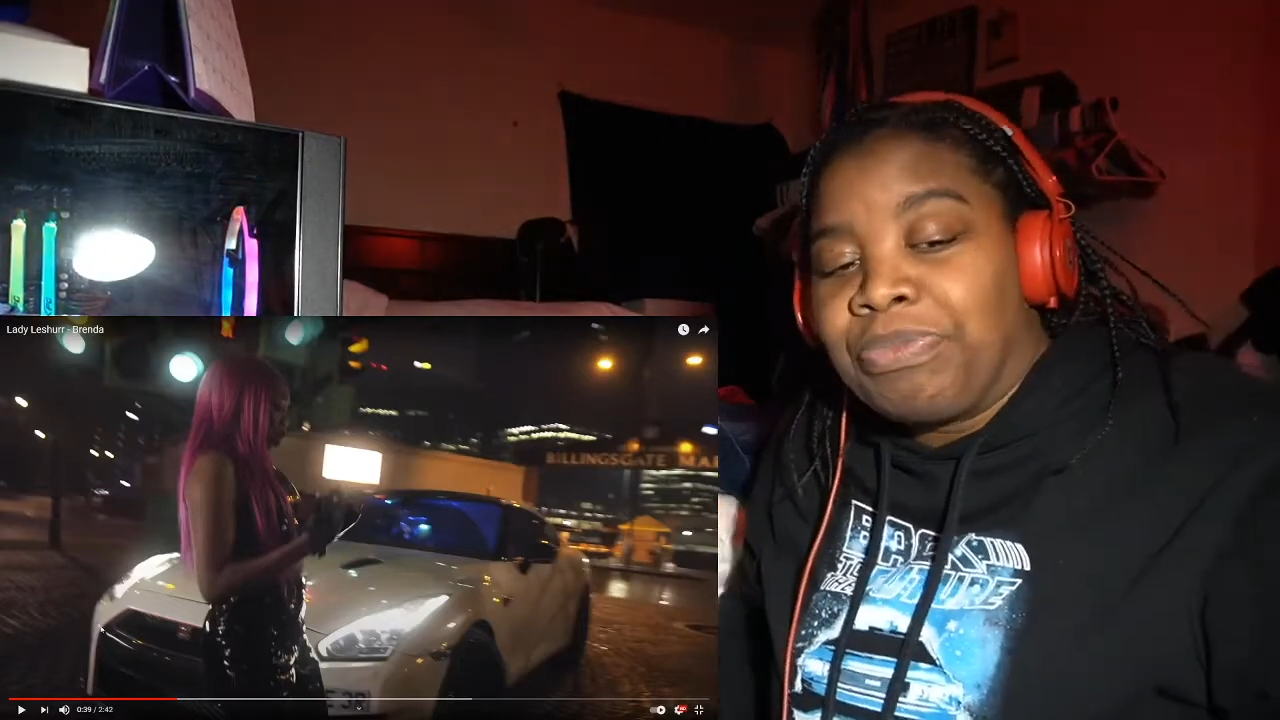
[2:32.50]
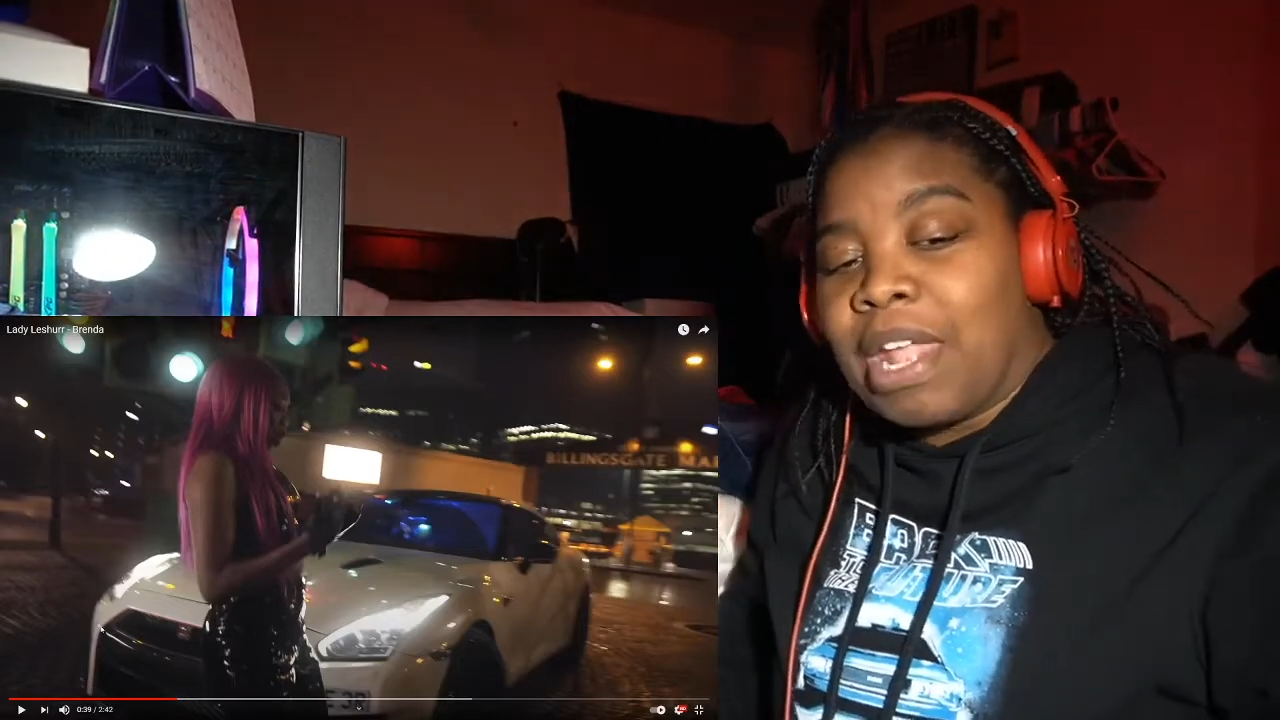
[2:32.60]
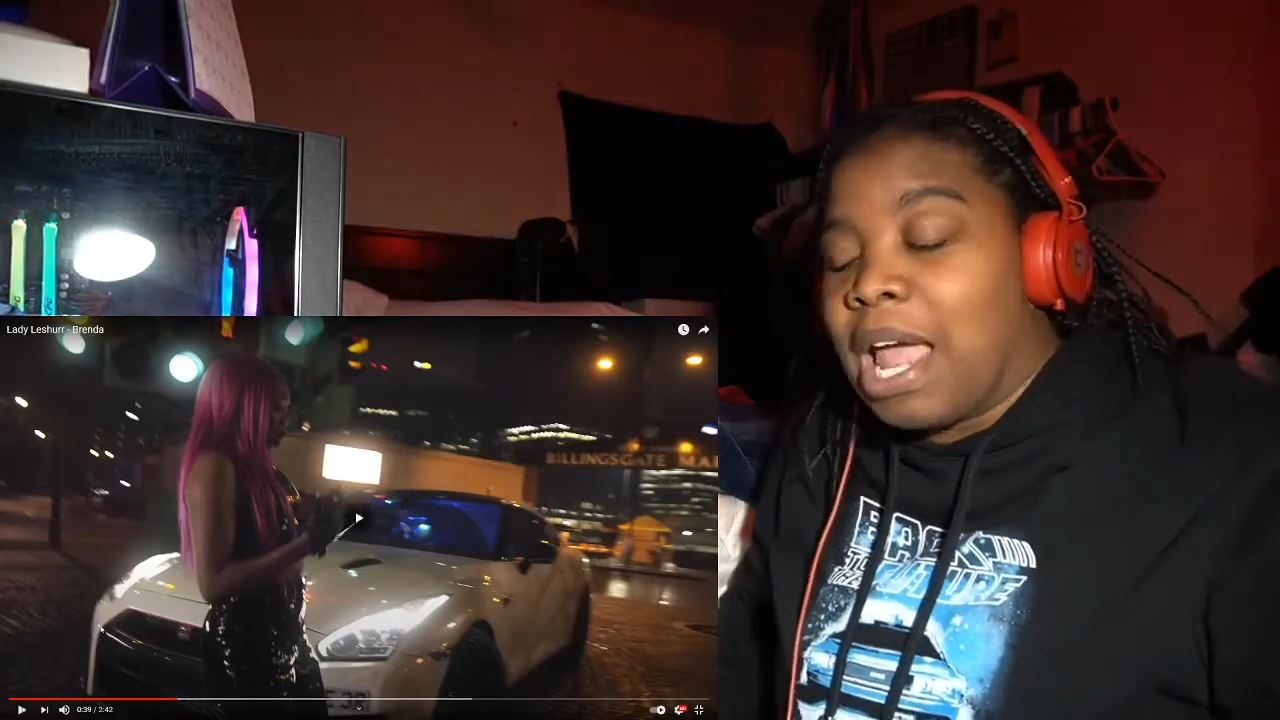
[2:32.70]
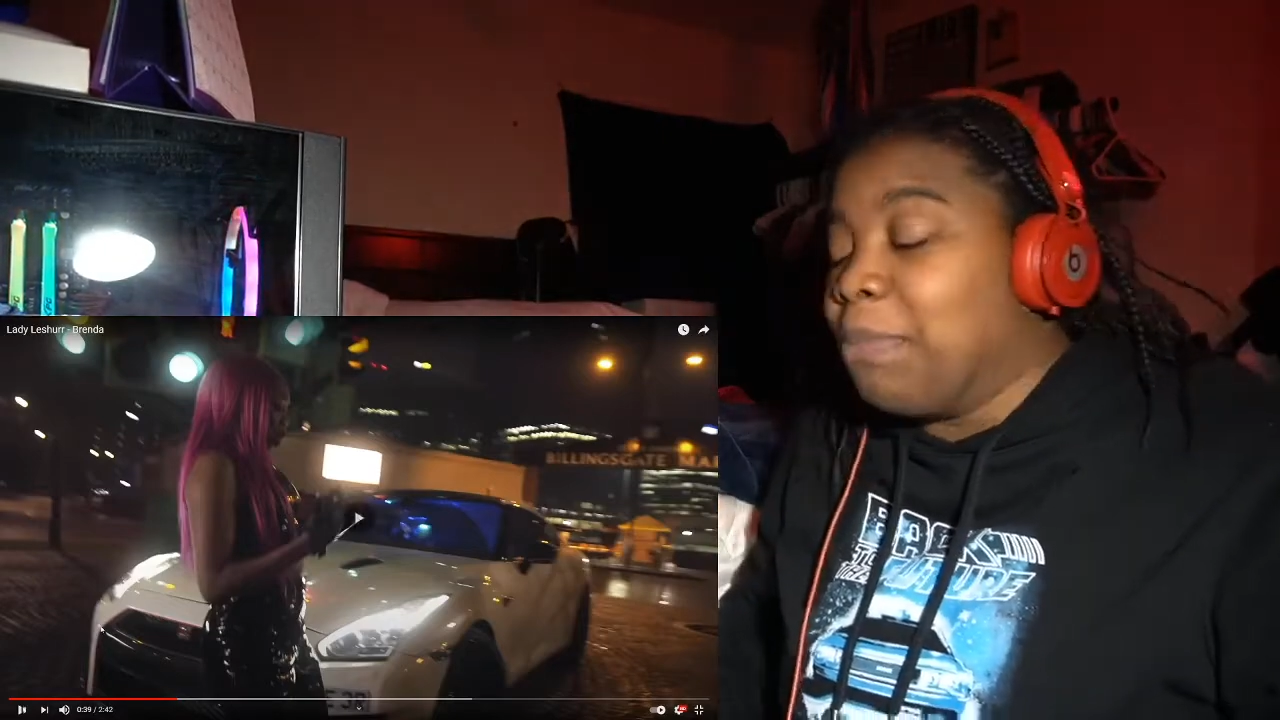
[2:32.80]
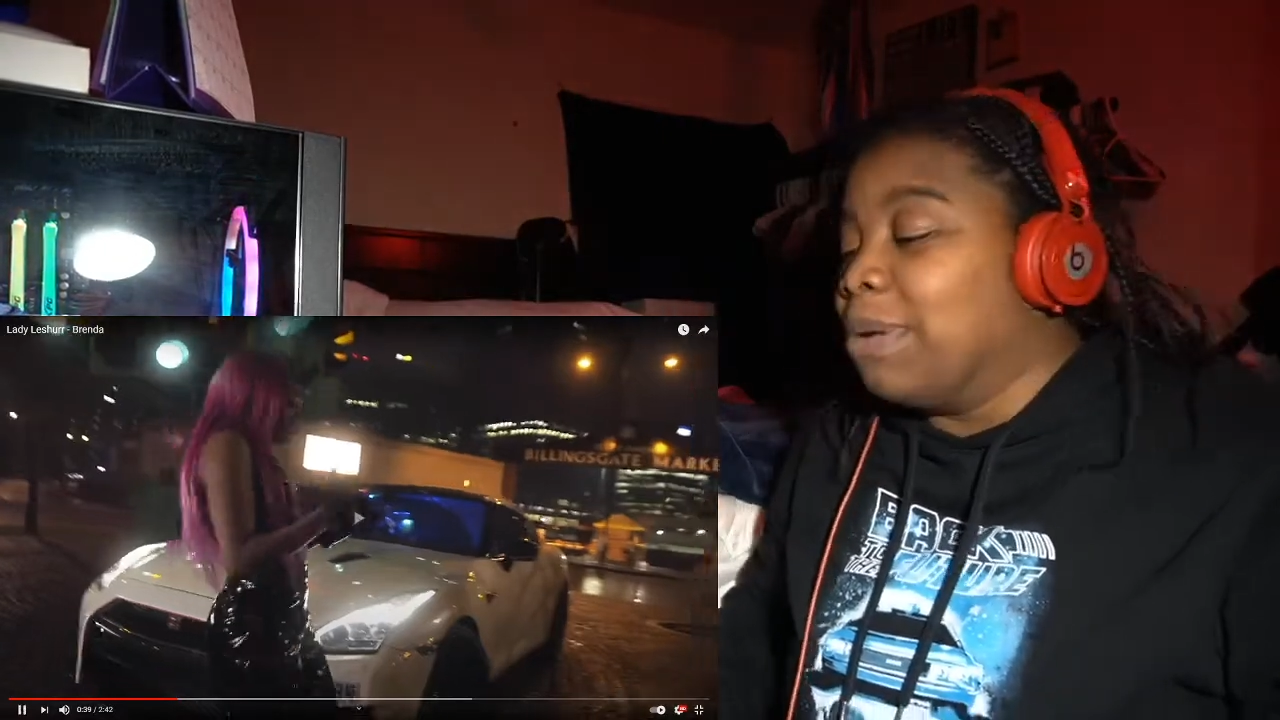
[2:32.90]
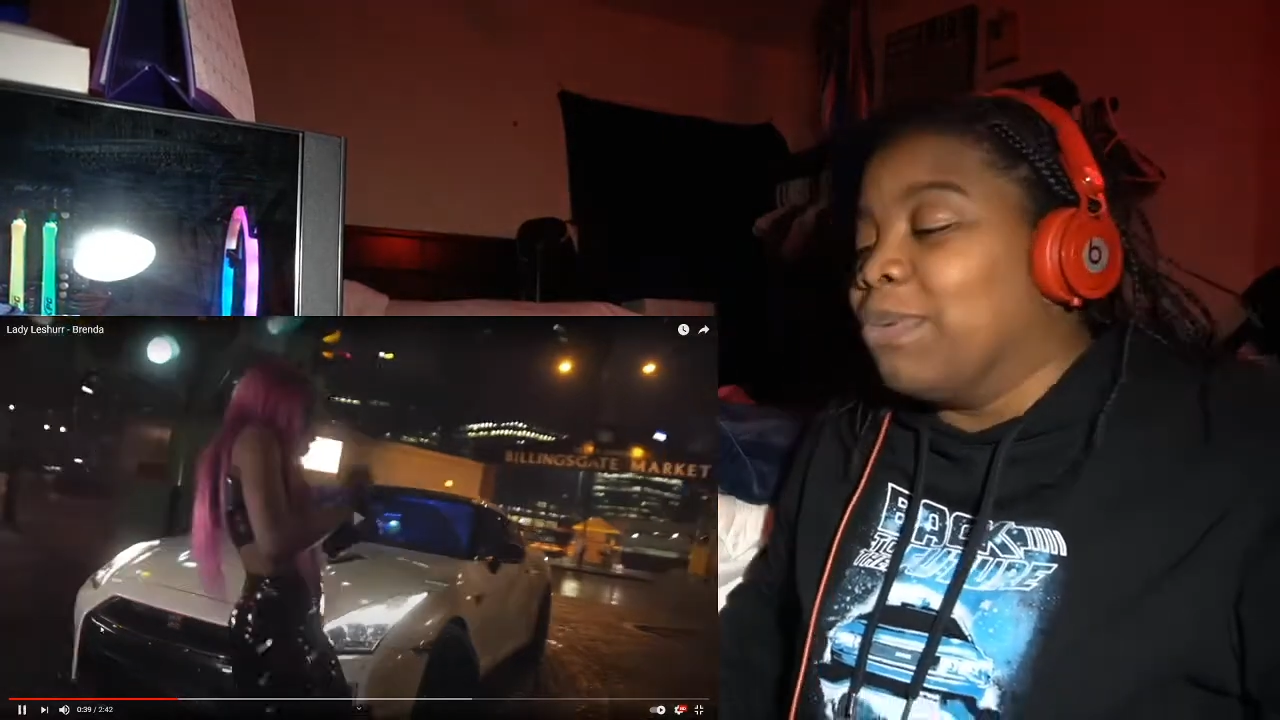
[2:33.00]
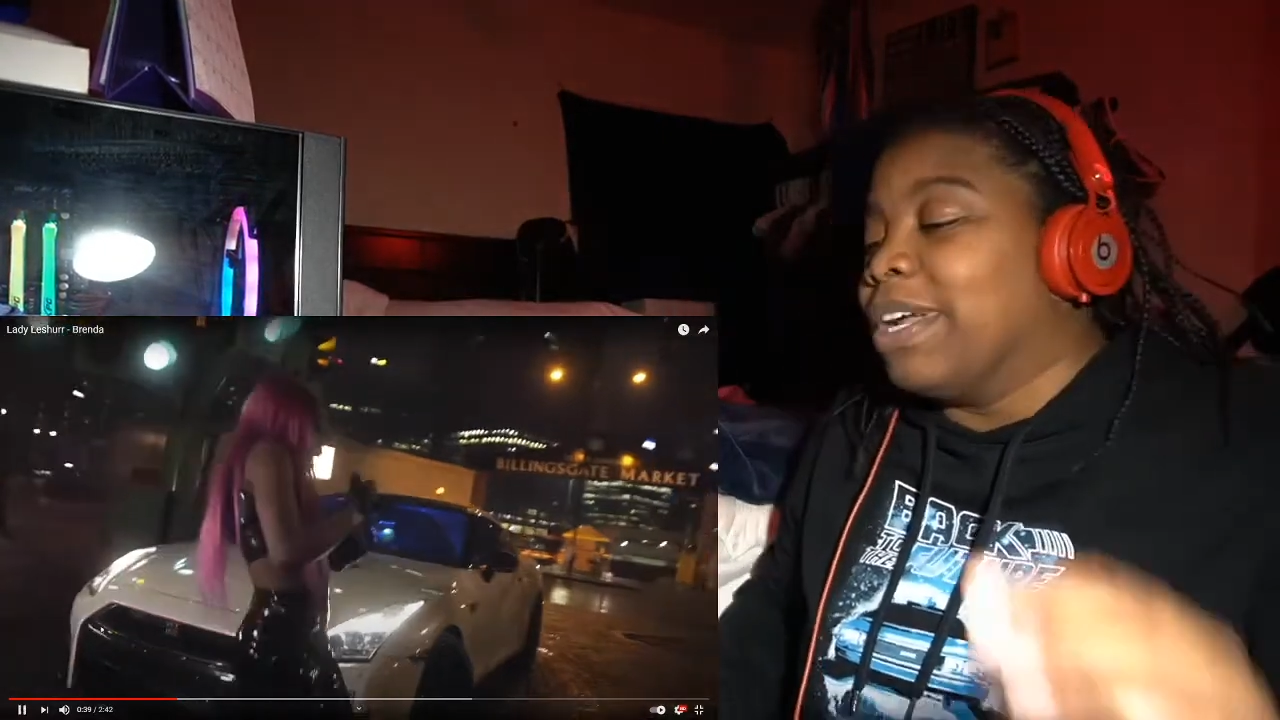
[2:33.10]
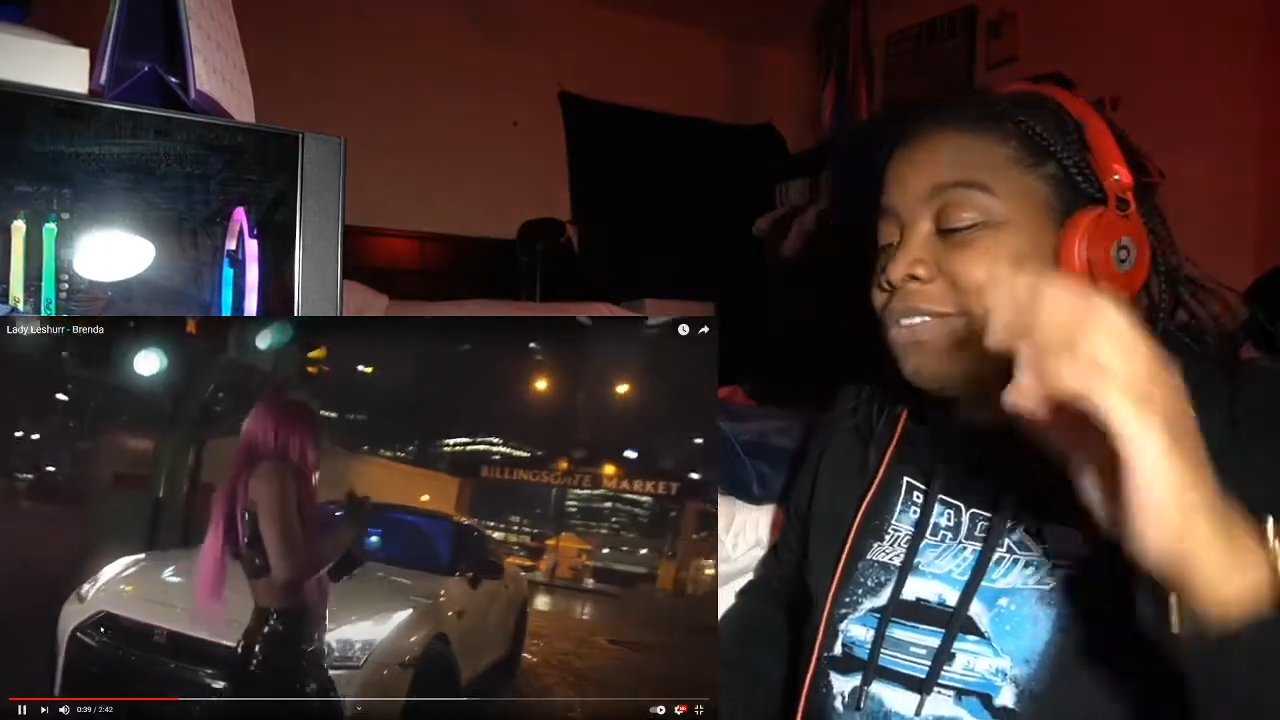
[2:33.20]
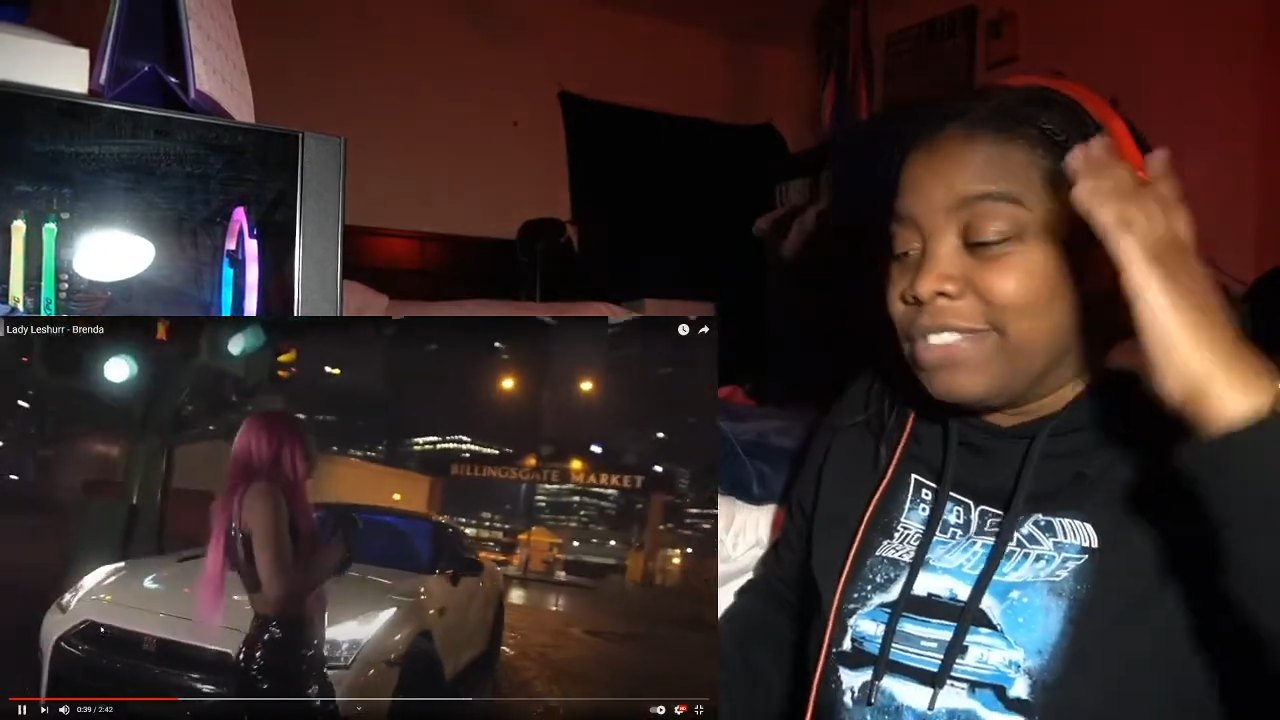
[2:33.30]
I've been waiting